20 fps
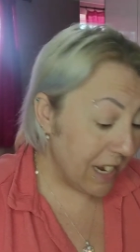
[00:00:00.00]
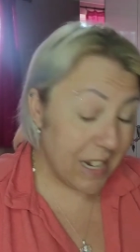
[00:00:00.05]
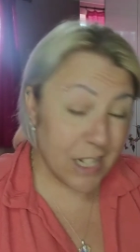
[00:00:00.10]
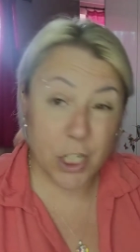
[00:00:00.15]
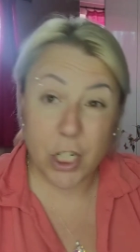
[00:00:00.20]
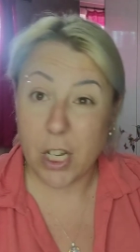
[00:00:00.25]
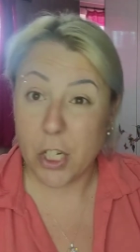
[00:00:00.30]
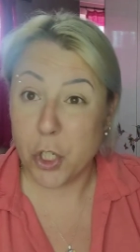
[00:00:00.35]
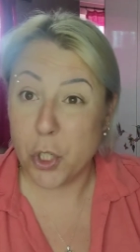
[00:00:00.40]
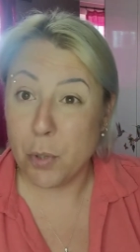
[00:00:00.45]

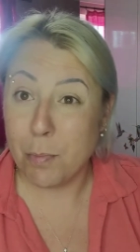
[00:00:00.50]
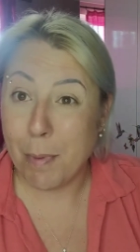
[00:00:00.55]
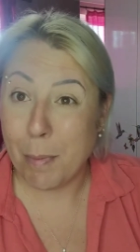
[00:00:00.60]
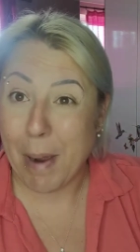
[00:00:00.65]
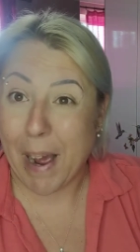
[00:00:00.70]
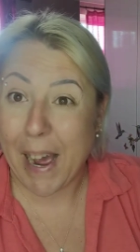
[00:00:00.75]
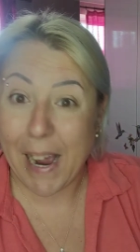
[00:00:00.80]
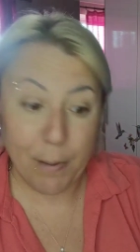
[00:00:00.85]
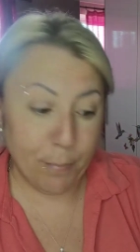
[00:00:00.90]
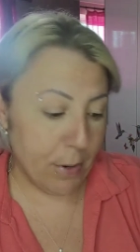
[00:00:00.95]
Actually, I'll do my
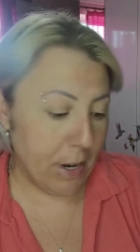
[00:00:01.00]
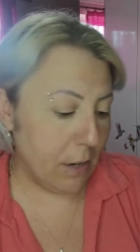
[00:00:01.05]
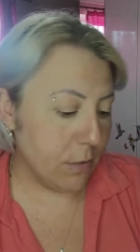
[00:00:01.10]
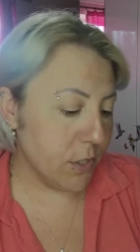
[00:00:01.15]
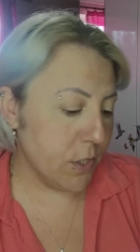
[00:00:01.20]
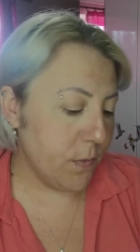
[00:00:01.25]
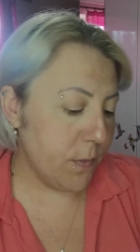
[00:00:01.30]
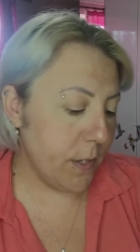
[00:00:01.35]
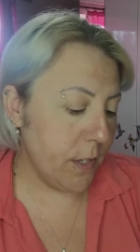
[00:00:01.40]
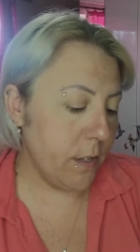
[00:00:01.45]

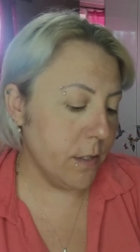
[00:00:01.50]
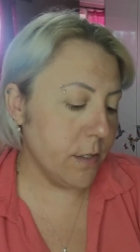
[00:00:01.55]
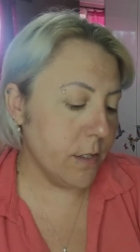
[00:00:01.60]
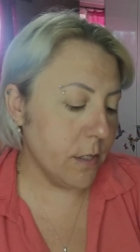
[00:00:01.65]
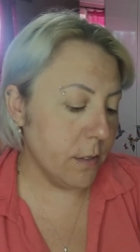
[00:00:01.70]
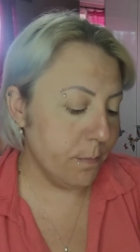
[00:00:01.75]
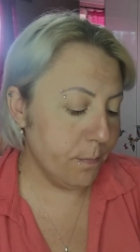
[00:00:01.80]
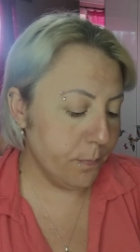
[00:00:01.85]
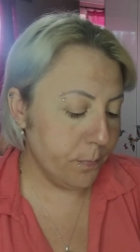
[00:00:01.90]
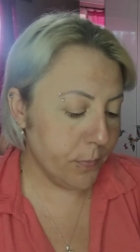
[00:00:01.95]
eyebrows
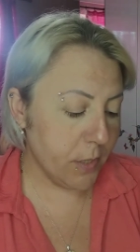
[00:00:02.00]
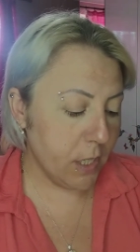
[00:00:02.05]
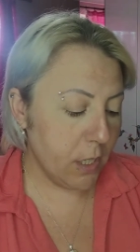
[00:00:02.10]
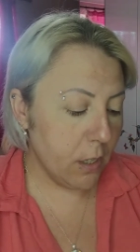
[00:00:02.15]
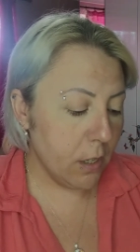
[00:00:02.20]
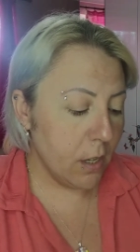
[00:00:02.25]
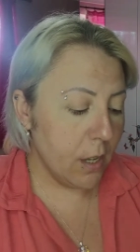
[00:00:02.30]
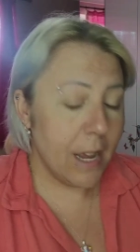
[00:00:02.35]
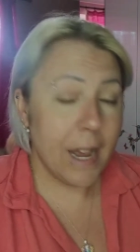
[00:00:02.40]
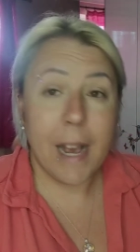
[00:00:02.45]
first.
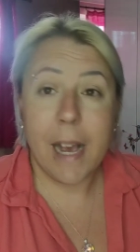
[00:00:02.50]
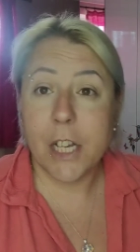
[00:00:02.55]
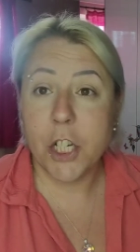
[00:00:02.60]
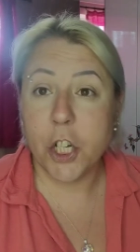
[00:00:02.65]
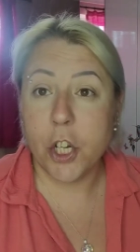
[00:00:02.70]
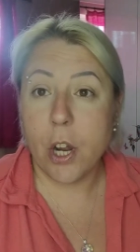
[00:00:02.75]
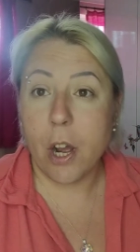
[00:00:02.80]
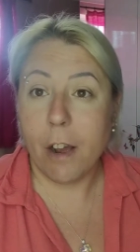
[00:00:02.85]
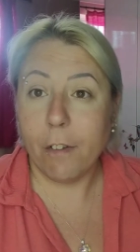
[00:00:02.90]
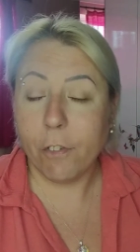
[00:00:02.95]
As
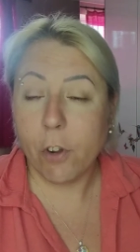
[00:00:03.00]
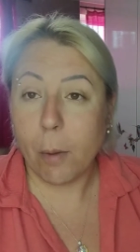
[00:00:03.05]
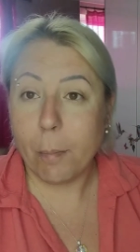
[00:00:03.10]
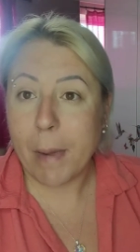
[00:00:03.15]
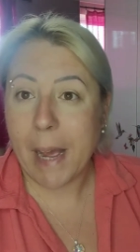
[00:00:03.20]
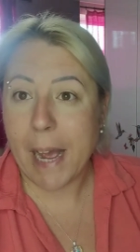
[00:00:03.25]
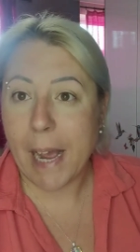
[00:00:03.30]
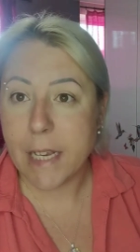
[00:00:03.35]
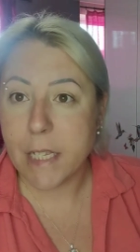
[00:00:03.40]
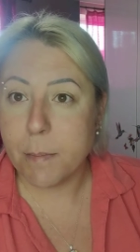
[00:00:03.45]
you know, I've got
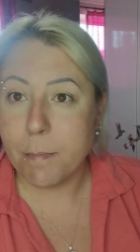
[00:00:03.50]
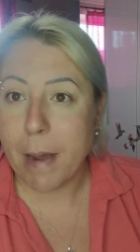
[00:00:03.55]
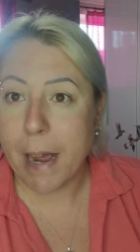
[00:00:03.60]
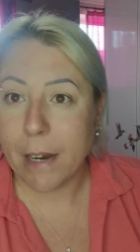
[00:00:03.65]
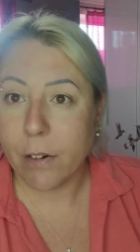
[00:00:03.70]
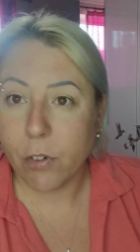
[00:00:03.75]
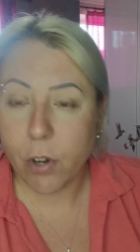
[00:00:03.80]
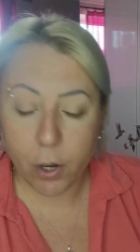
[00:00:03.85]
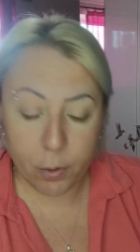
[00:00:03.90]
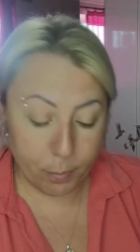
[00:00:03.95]
my eyes
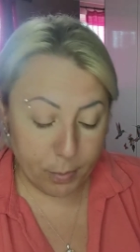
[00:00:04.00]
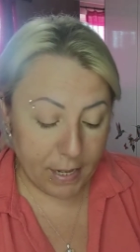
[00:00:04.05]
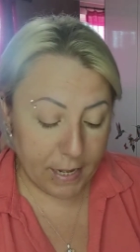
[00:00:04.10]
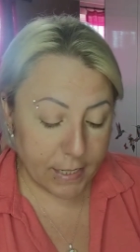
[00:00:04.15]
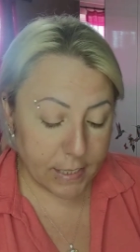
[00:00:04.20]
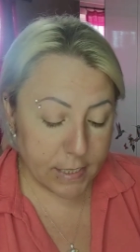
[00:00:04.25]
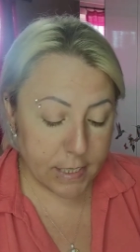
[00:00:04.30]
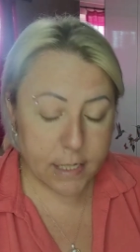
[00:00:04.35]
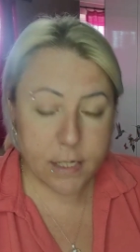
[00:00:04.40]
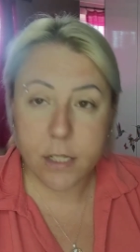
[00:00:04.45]

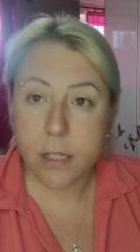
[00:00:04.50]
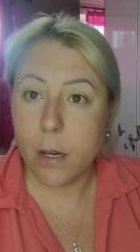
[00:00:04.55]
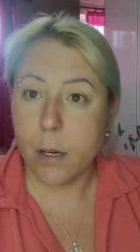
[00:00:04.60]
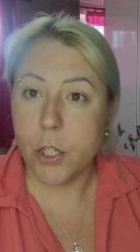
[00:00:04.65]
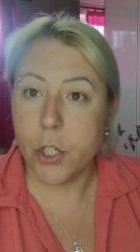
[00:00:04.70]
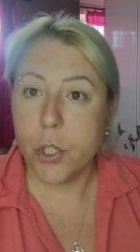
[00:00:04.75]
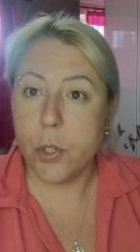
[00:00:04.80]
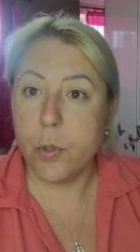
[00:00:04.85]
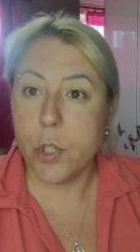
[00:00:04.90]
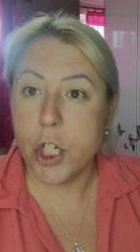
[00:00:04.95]
microbladed, so I
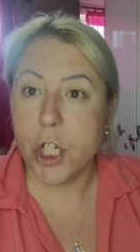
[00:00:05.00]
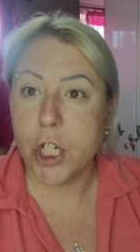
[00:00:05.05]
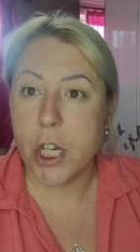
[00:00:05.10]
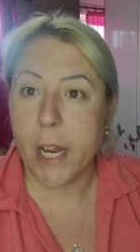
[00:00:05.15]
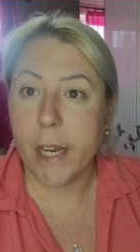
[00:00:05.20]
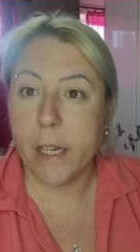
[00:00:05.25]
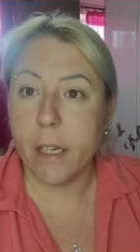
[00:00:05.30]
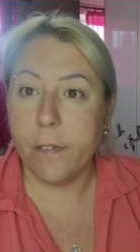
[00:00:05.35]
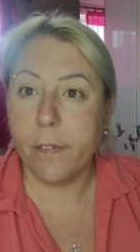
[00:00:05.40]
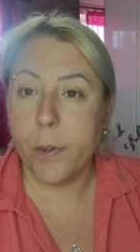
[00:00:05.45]
do
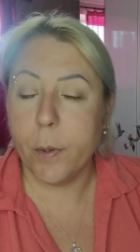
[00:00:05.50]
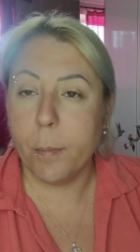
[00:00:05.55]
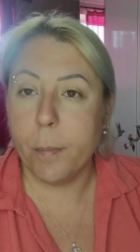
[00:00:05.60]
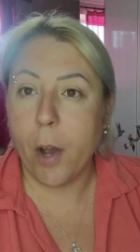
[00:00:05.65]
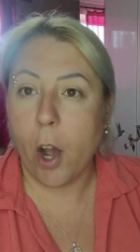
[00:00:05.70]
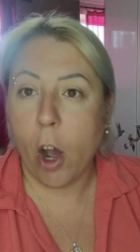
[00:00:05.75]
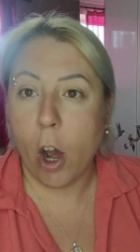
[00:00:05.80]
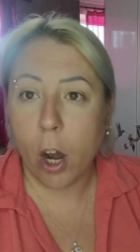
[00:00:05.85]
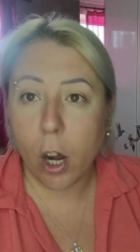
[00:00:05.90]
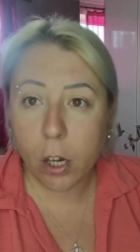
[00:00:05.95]
shave them
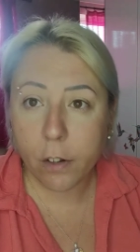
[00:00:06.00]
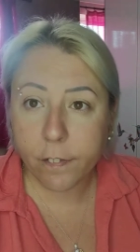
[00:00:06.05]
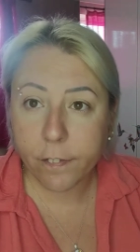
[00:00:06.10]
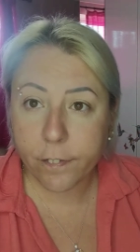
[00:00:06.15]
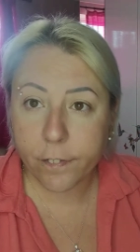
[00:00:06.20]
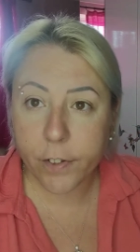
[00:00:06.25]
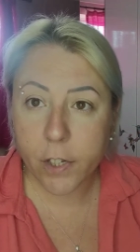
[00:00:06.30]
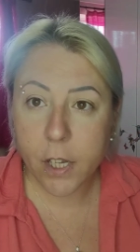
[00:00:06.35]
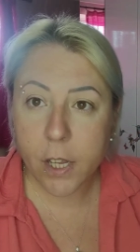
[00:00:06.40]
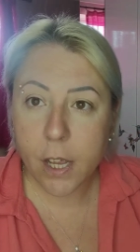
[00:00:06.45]

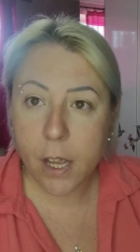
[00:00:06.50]
off.